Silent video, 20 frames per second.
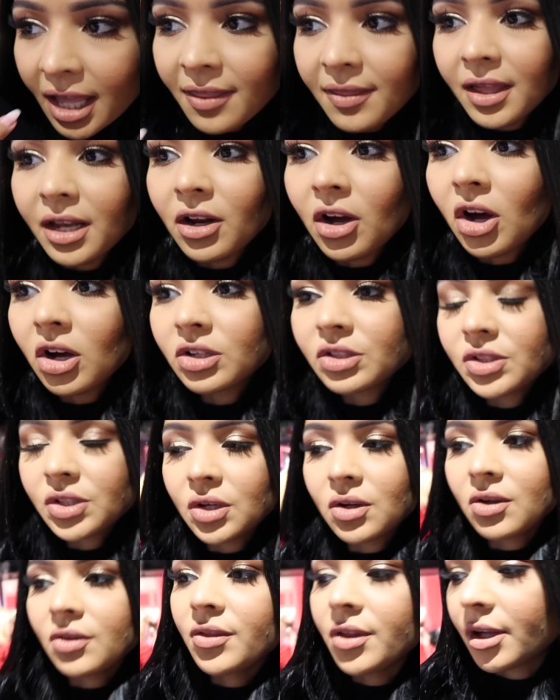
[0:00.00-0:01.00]
And then
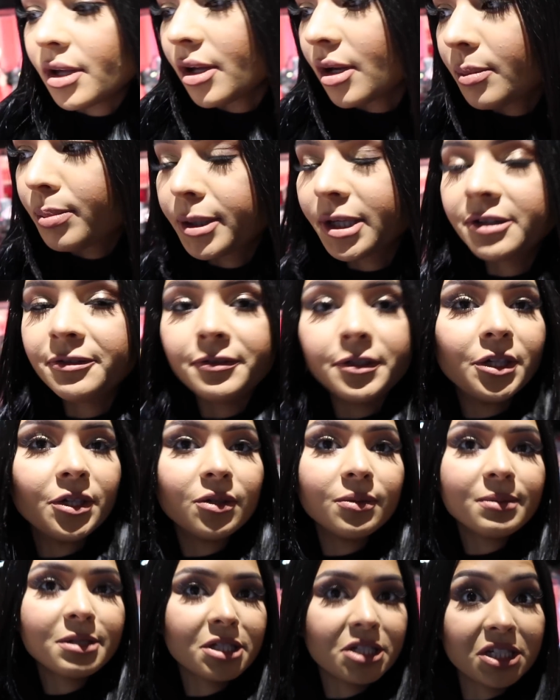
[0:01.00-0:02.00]
also the
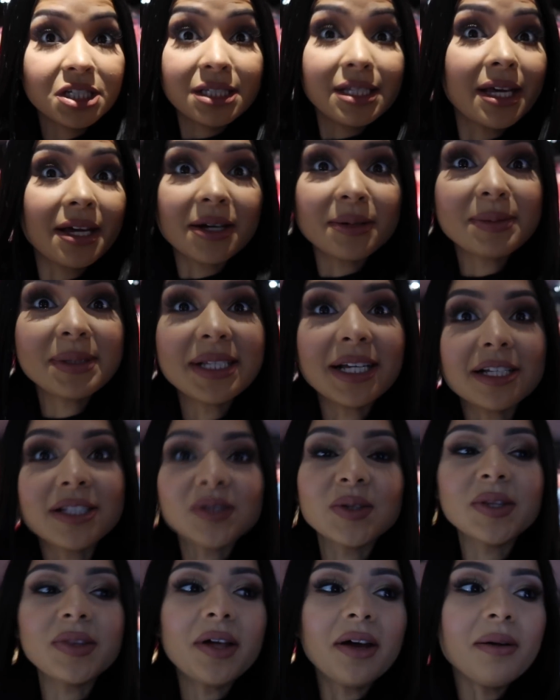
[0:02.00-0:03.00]
perfumes, she's like
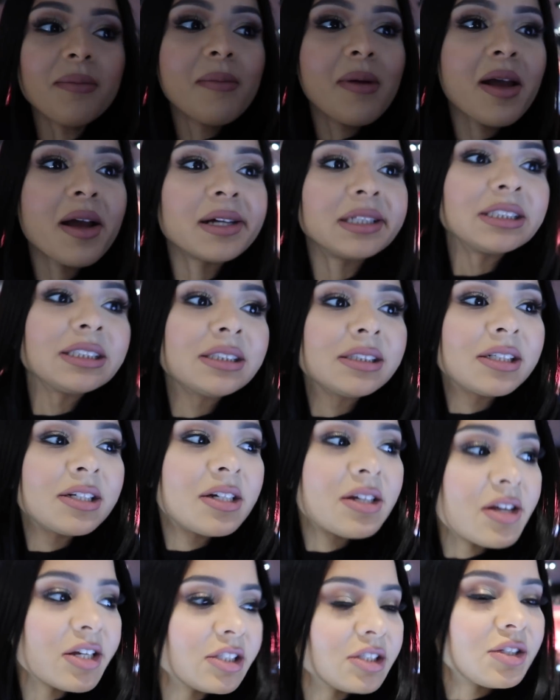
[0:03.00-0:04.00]
obsessed with them.
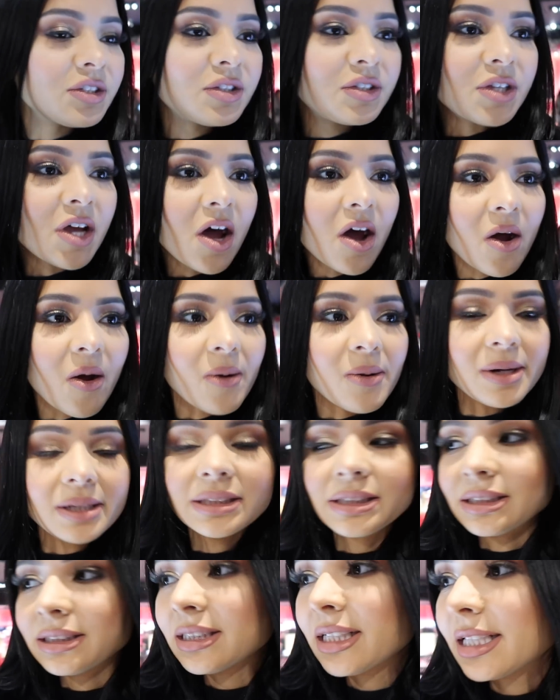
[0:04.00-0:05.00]
So
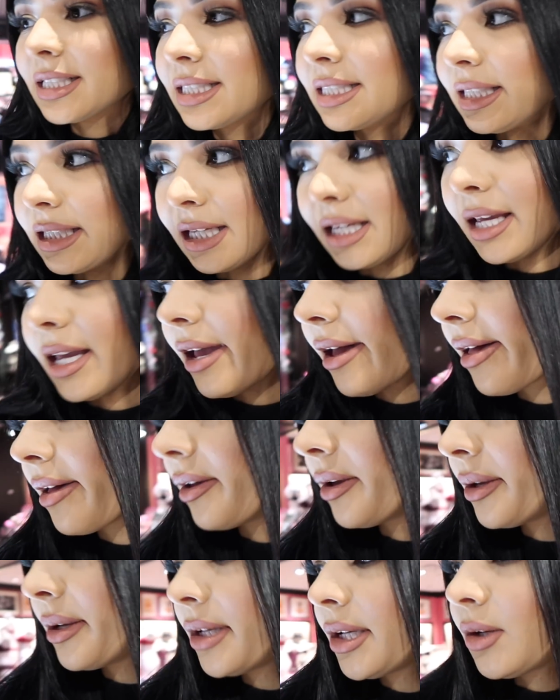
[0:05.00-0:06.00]
let's see
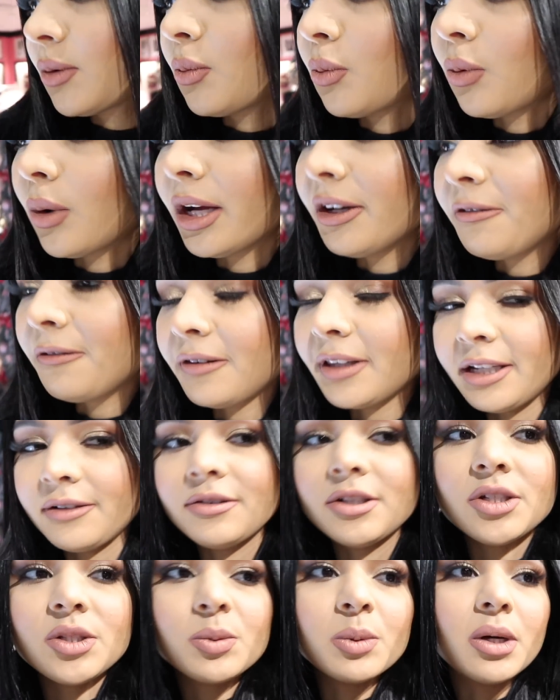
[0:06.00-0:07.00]
what
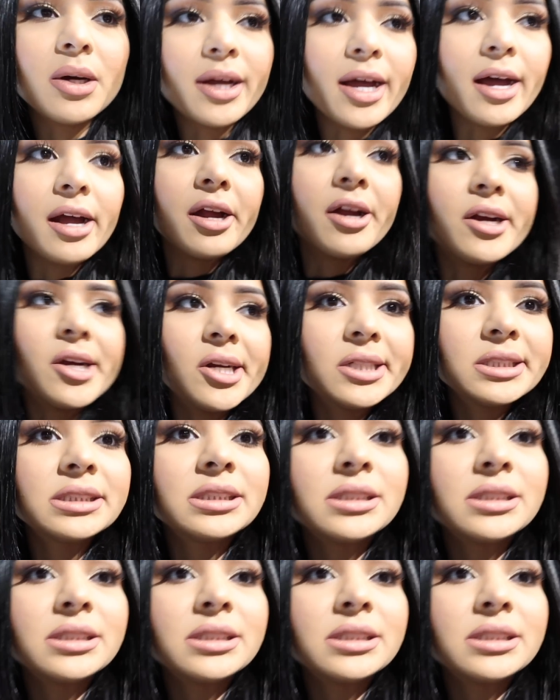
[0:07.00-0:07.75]
flavors we'll get her.